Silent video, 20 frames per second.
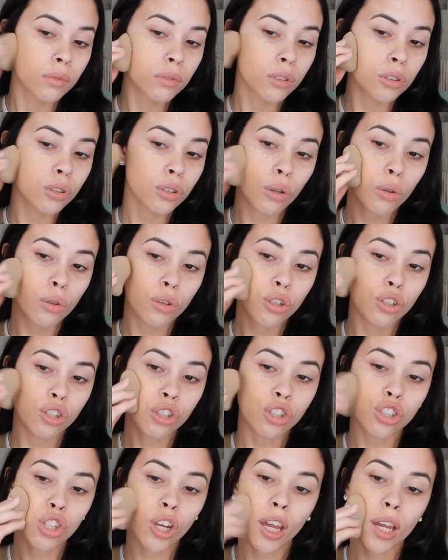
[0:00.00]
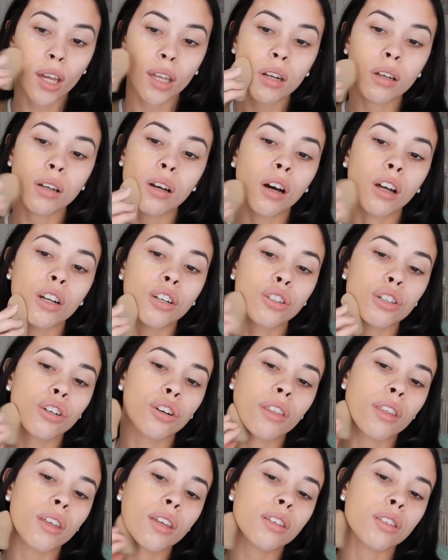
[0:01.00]
So the shade
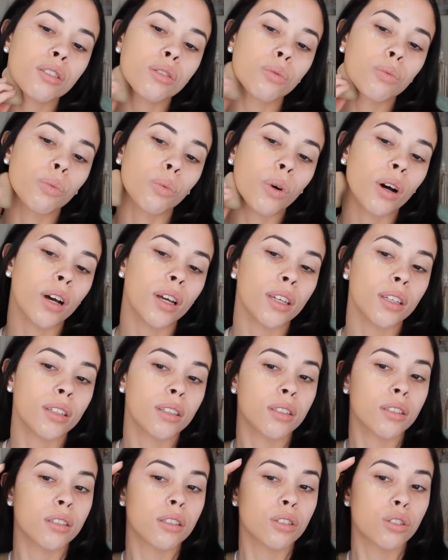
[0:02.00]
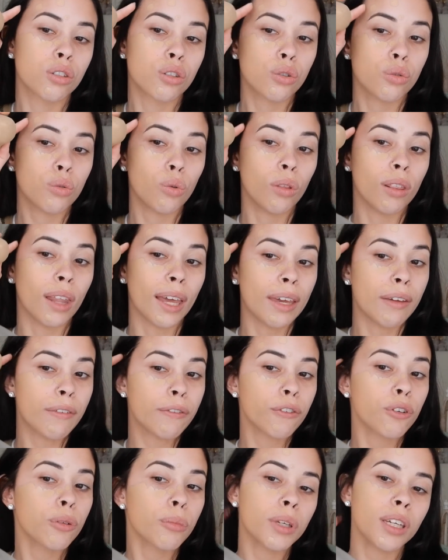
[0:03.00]
under this was too light
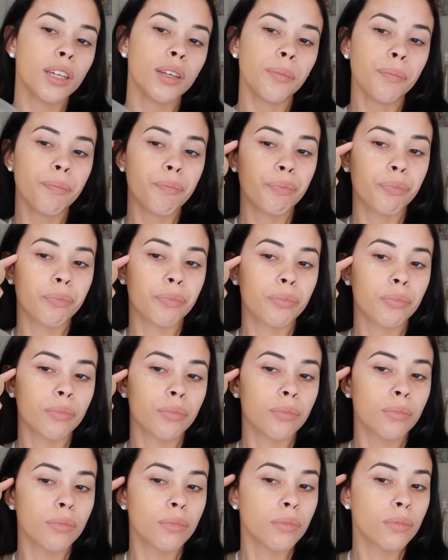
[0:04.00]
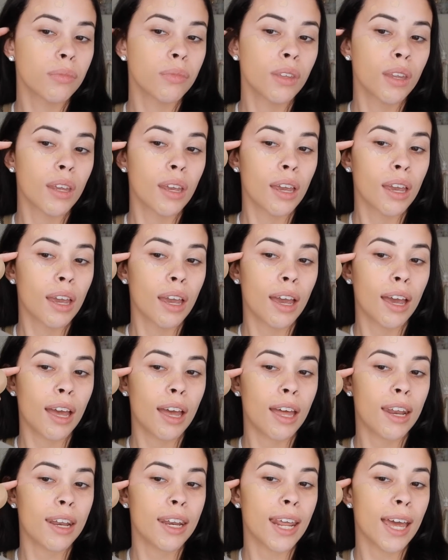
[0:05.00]
for me,
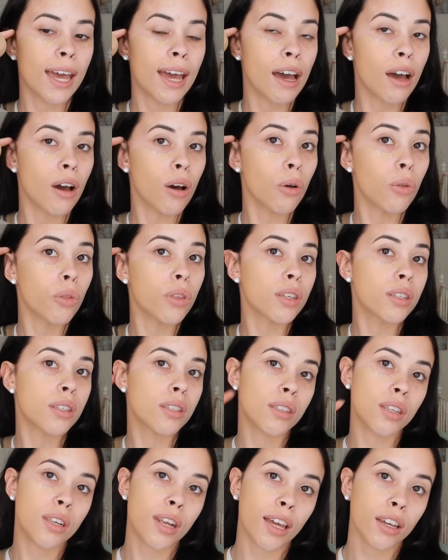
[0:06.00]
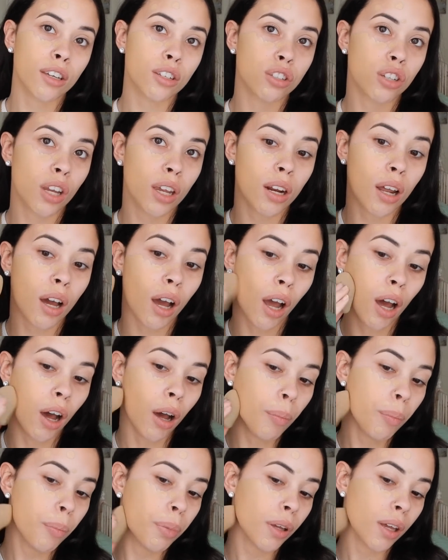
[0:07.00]
and now this is the next shade
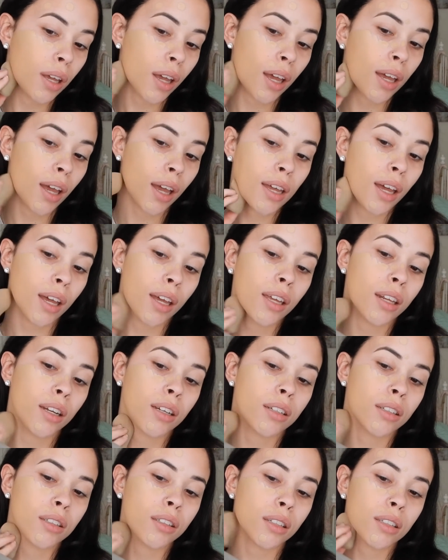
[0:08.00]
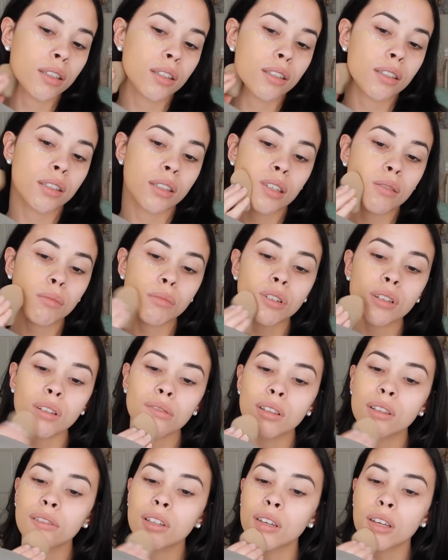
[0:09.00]
up, and it seems a
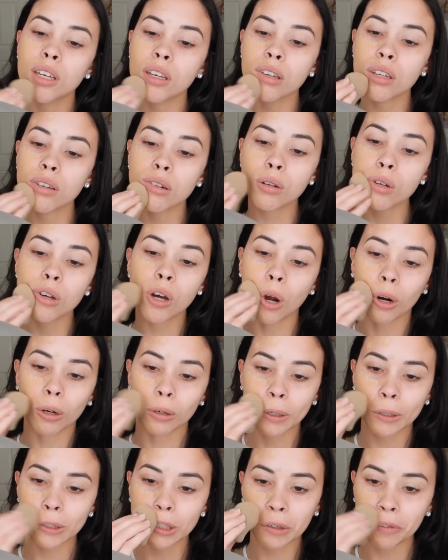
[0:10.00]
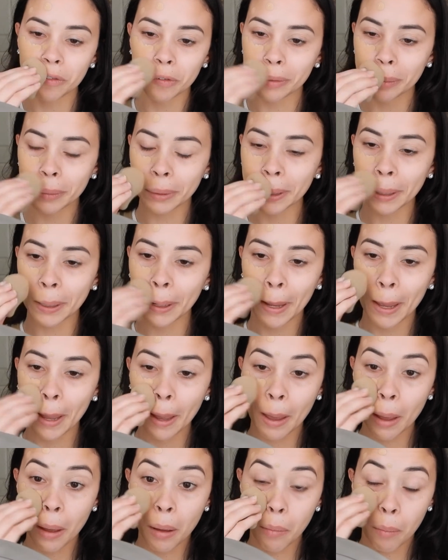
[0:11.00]
little orangey for me,
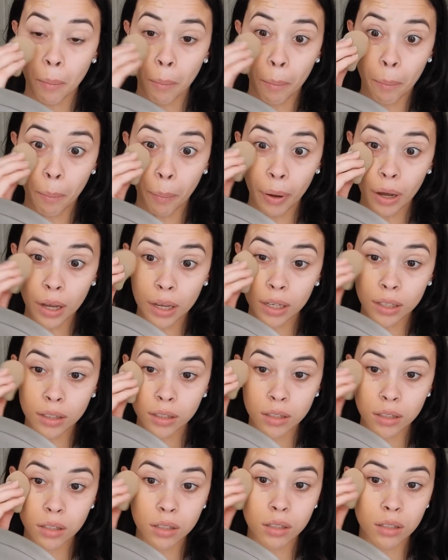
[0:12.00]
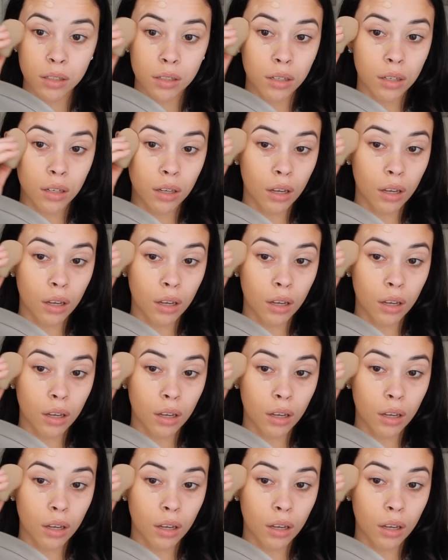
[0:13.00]
but